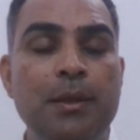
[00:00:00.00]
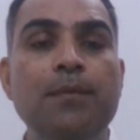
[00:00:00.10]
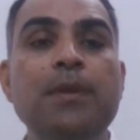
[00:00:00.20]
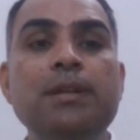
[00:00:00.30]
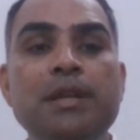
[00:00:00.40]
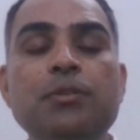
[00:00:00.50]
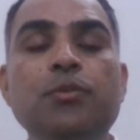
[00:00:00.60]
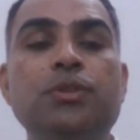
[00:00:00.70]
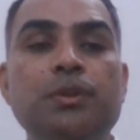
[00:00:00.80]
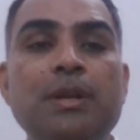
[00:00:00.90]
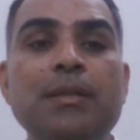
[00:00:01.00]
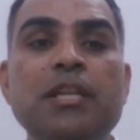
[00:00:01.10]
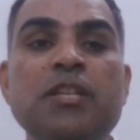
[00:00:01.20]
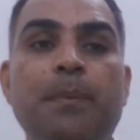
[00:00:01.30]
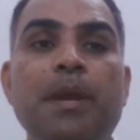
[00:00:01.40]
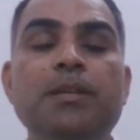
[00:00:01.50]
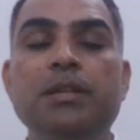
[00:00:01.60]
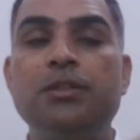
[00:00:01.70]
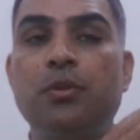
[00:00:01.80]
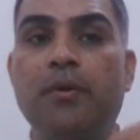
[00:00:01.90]
We need to treat these
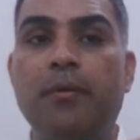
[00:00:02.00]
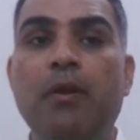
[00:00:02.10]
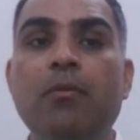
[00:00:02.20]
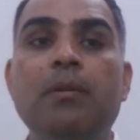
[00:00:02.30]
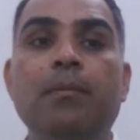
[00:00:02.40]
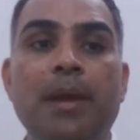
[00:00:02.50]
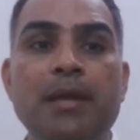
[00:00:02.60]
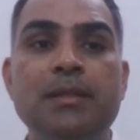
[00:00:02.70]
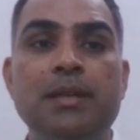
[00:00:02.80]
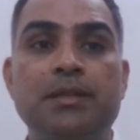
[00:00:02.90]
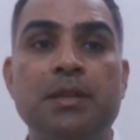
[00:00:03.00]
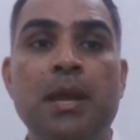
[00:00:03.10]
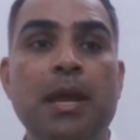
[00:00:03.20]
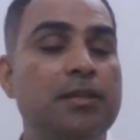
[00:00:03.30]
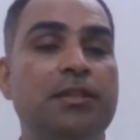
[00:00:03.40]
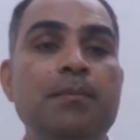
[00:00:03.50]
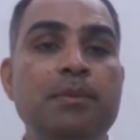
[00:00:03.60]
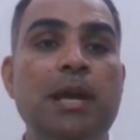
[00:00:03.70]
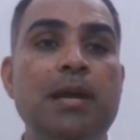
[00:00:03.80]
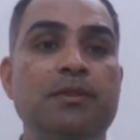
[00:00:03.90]
patients on a regular basis, and
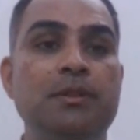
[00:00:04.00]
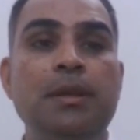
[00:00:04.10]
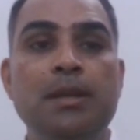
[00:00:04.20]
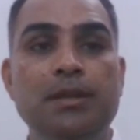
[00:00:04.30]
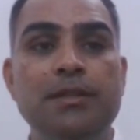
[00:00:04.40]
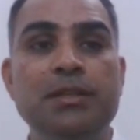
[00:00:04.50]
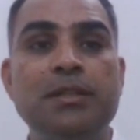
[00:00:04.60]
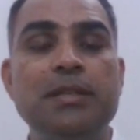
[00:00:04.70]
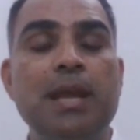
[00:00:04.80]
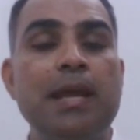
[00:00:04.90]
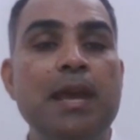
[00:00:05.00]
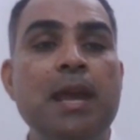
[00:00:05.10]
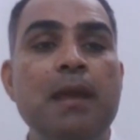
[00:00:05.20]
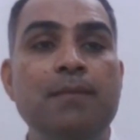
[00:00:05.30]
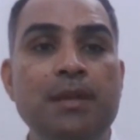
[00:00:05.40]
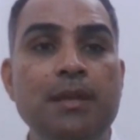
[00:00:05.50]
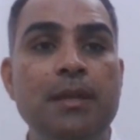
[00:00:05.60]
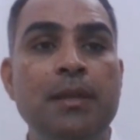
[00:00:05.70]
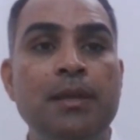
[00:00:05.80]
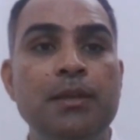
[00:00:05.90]
sometimes diseases like AMD,